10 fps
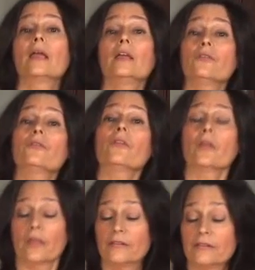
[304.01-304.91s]
if
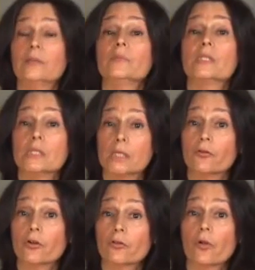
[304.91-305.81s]
they seem to
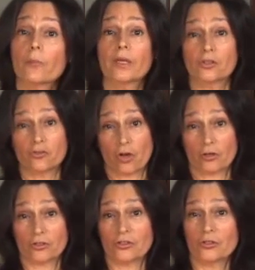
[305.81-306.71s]
differ from the
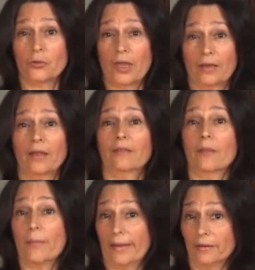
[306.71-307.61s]
instructions you get in
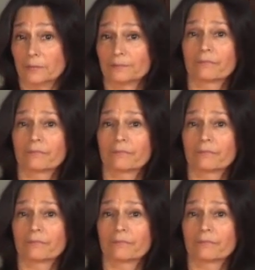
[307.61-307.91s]
the mail.